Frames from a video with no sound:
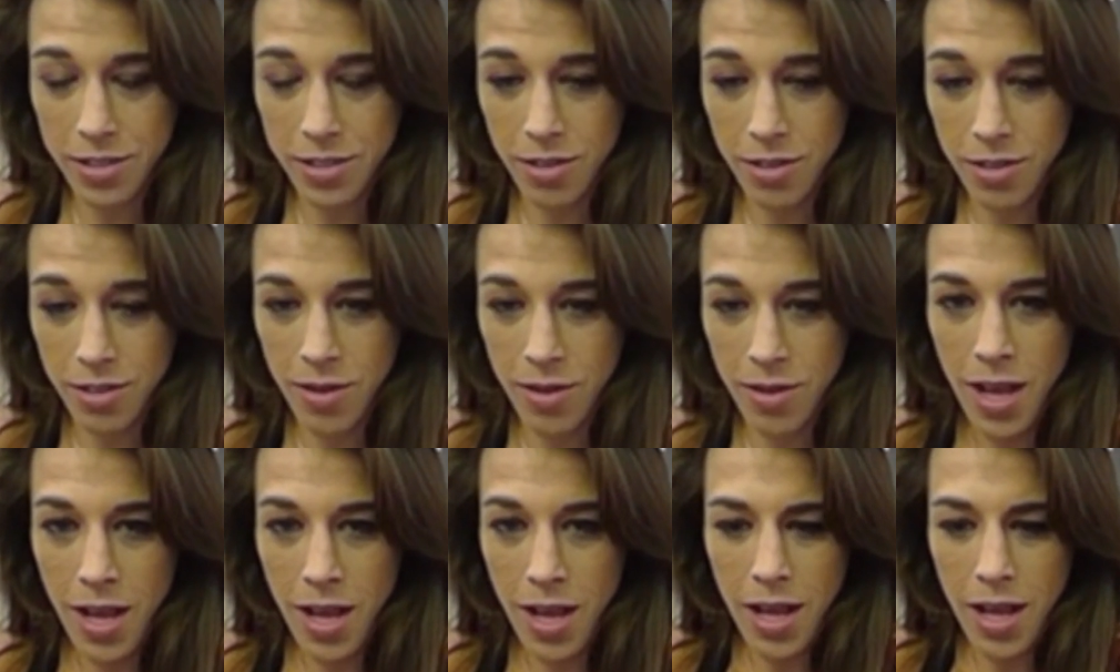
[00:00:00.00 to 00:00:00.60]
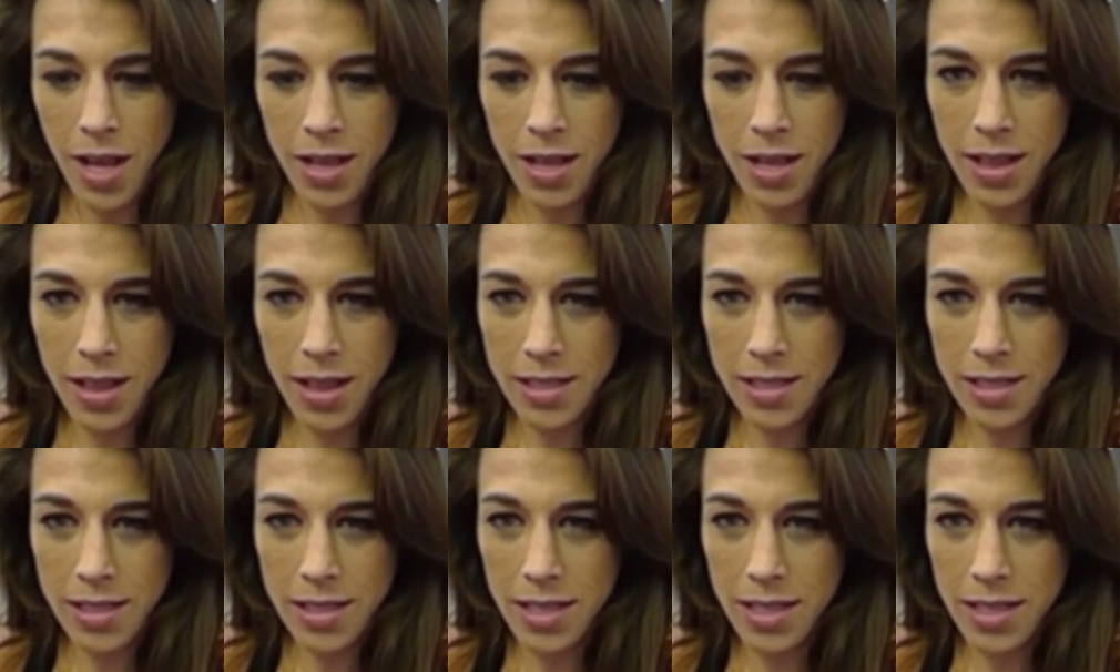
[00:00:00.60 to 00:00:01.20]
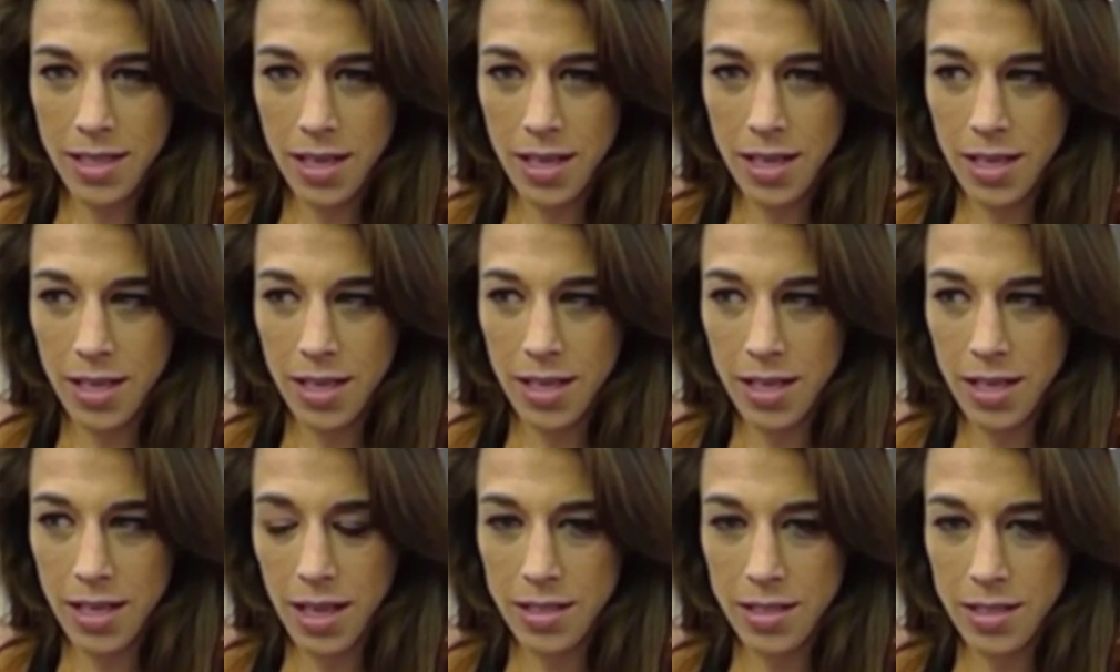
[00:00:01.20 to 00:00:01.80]
So that's
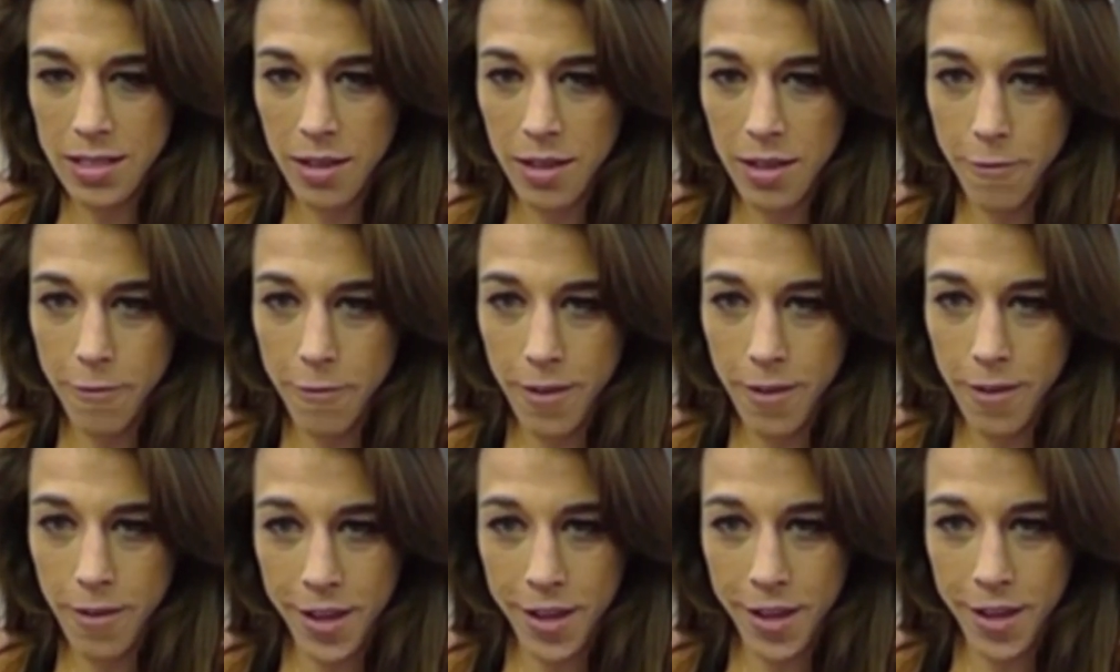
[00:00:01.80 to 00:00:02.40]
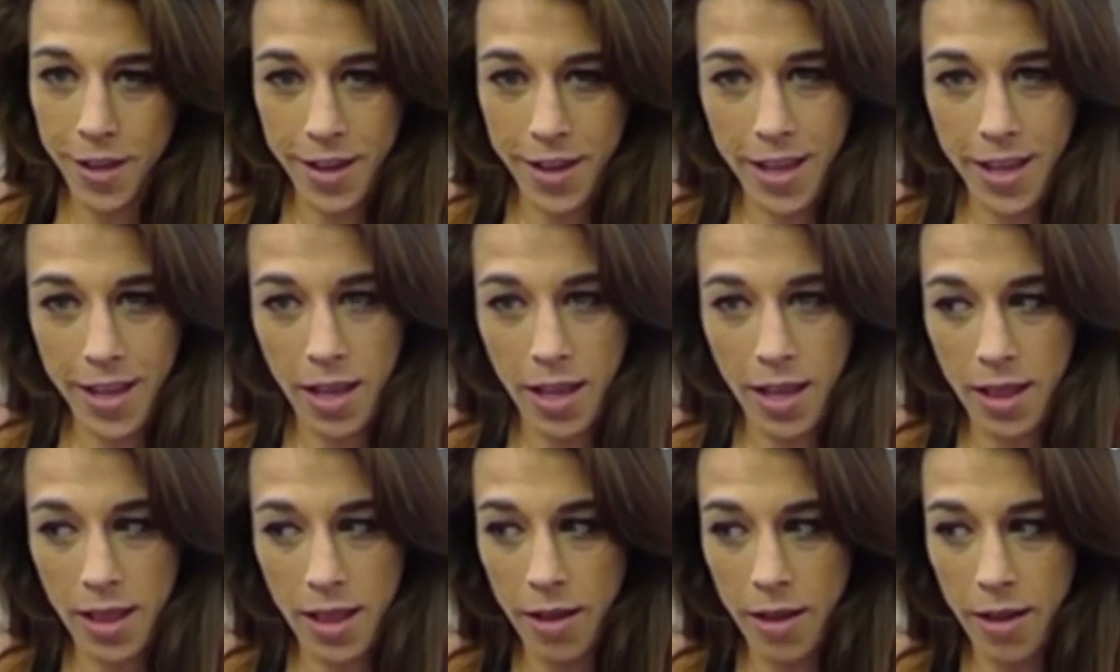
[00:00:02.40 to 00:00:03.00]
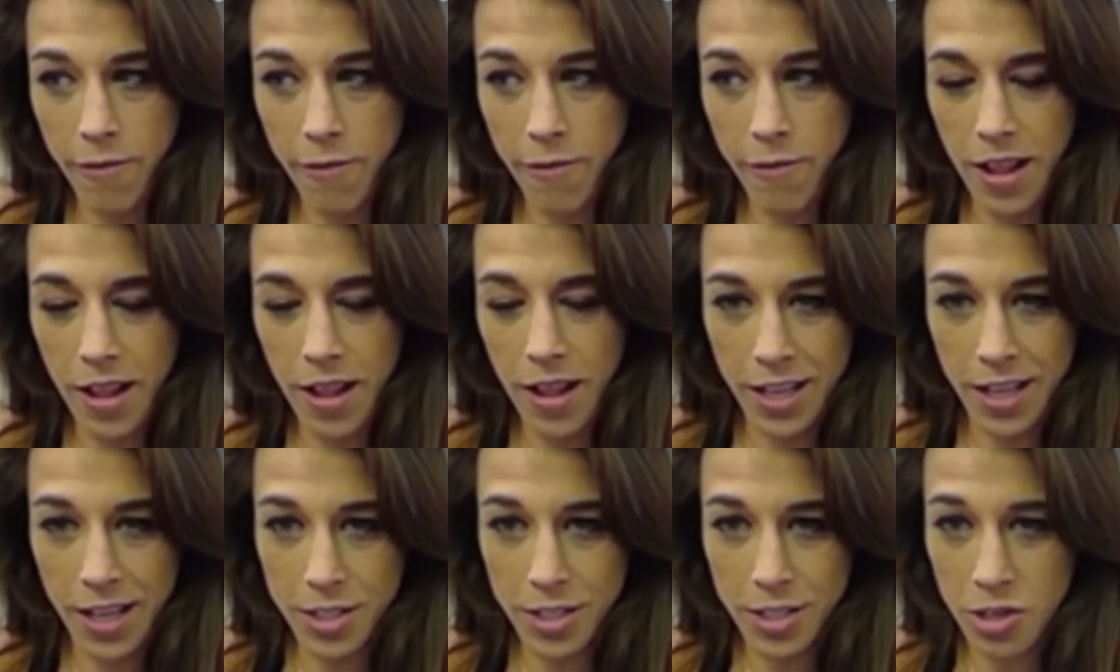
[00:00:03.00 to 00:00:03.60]
the thing, and I feel
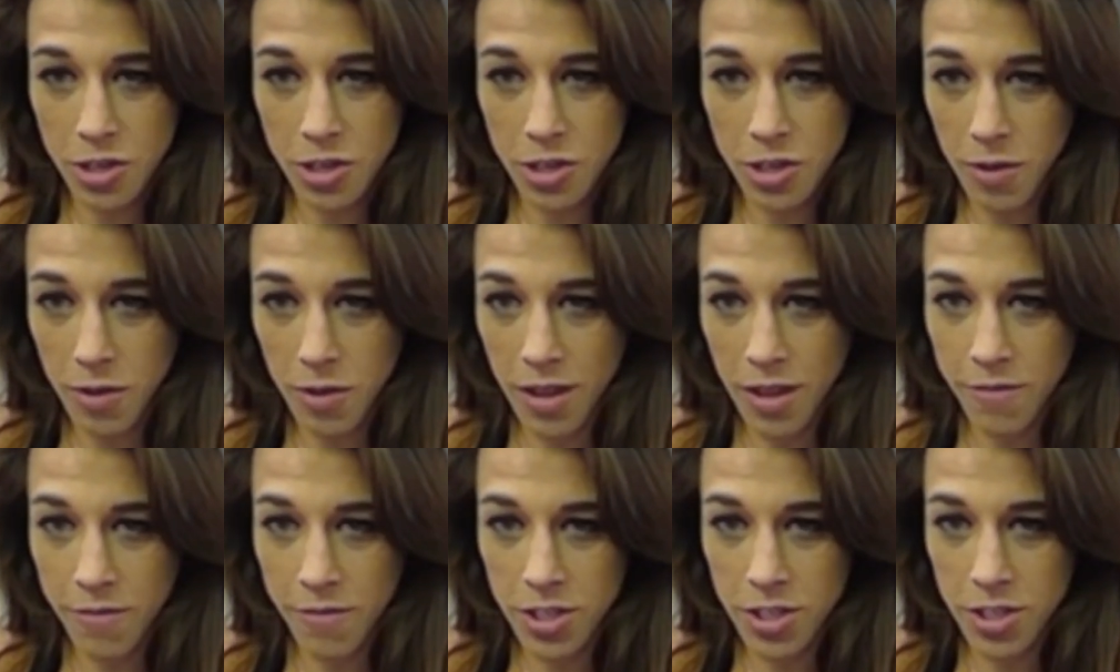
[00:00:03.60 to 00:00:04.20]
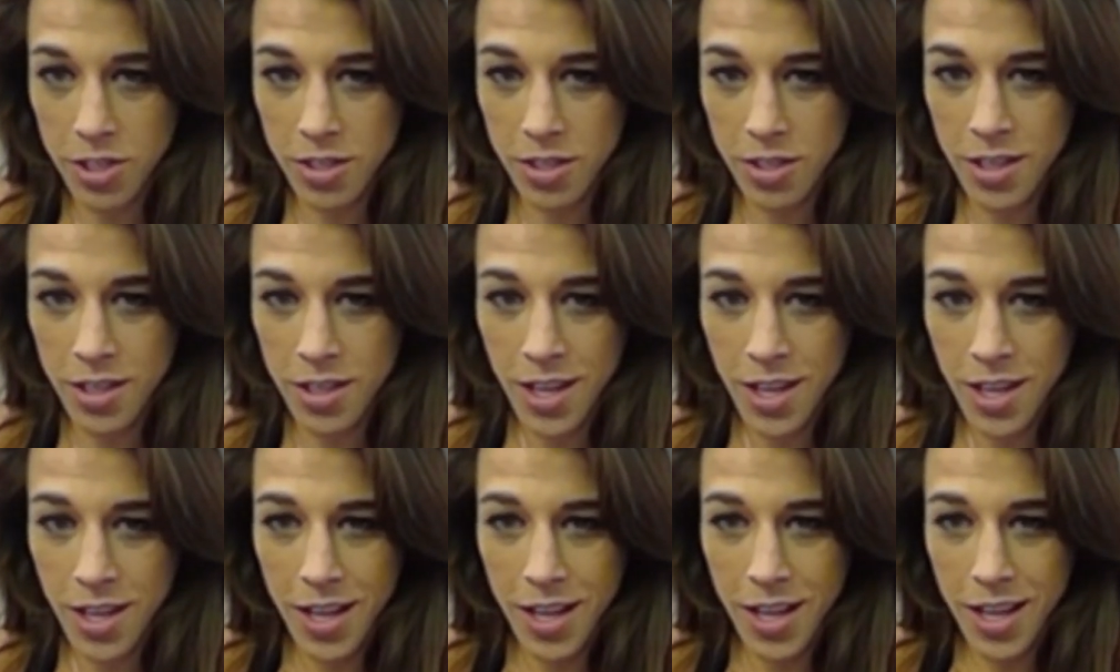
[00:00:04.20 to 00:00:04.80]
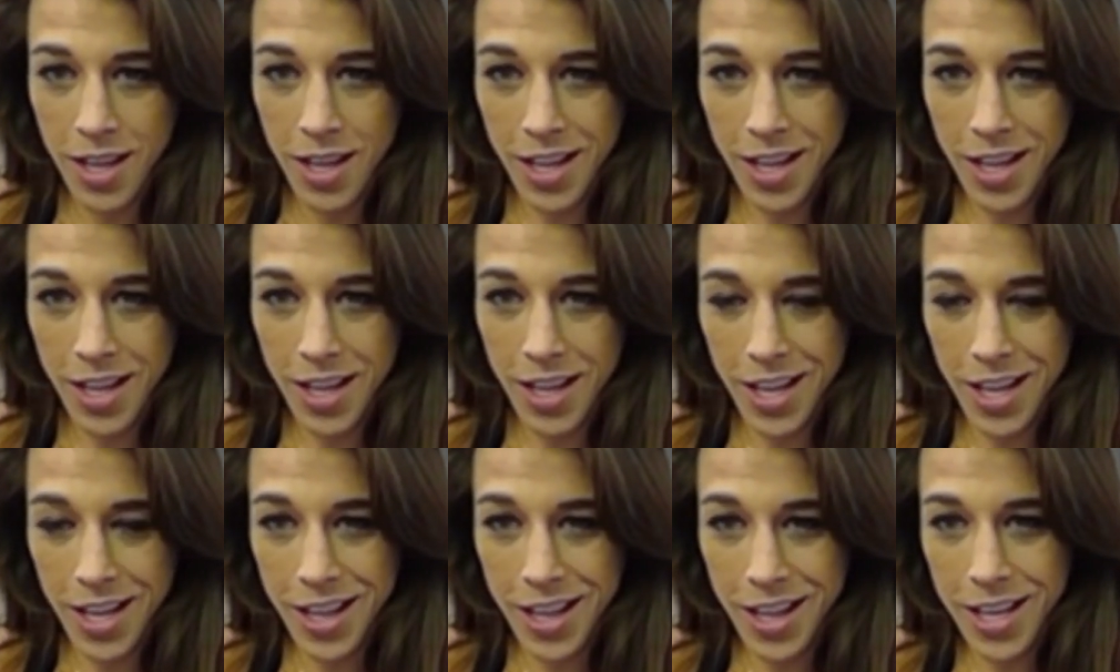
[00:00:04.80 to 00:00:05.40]
like the strawweight division
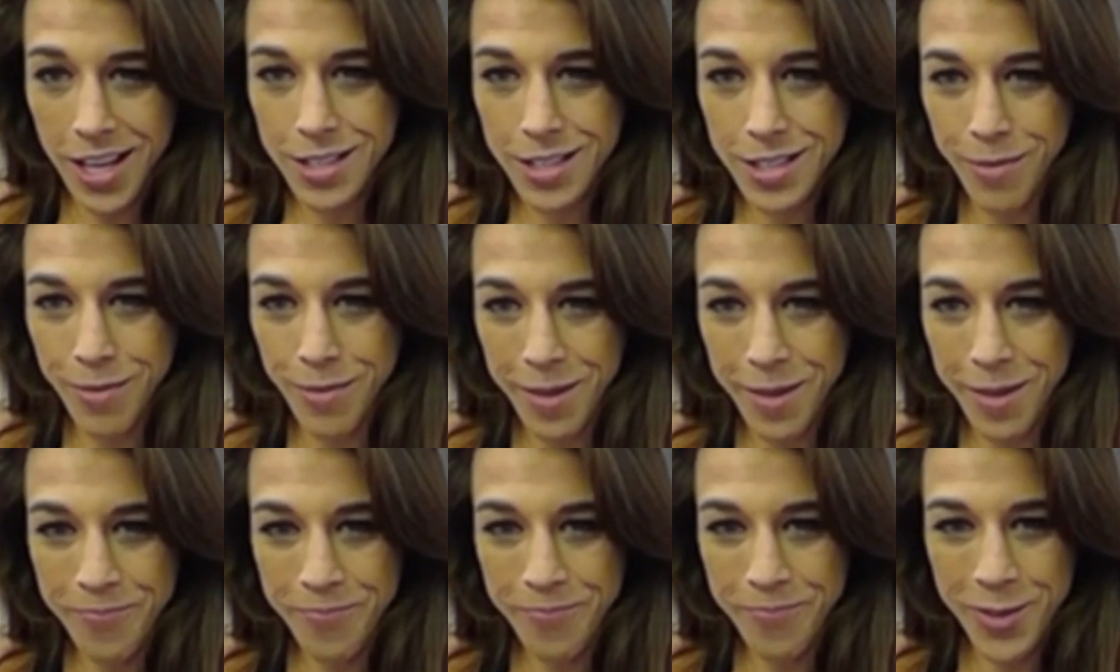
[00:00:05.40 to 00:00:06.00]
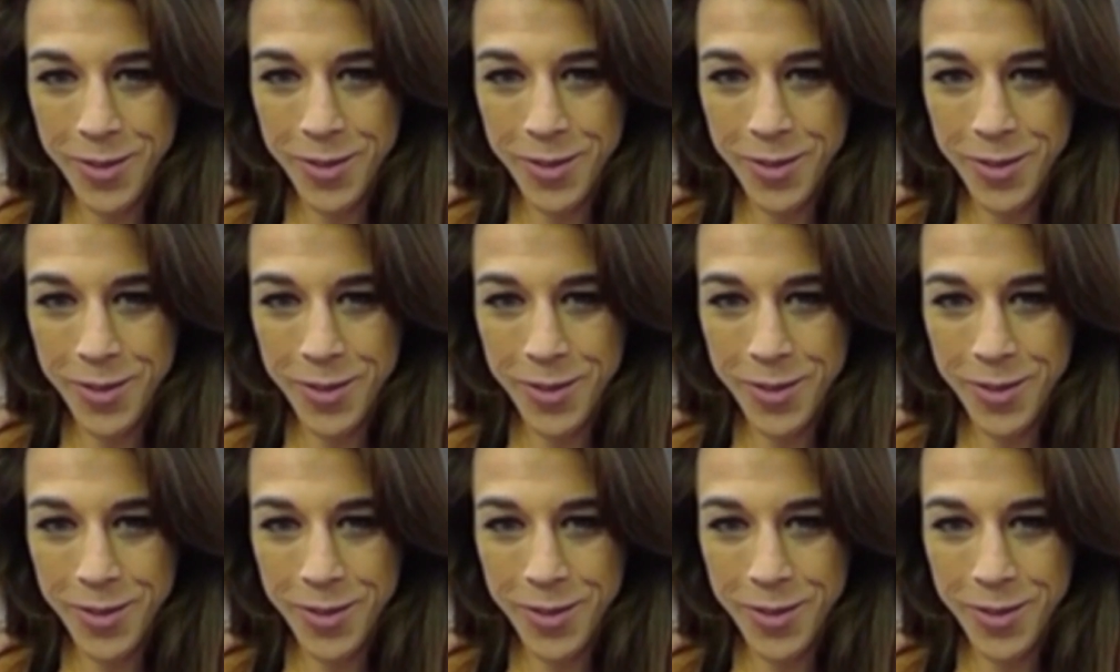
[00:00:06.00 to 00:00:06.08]
needs me,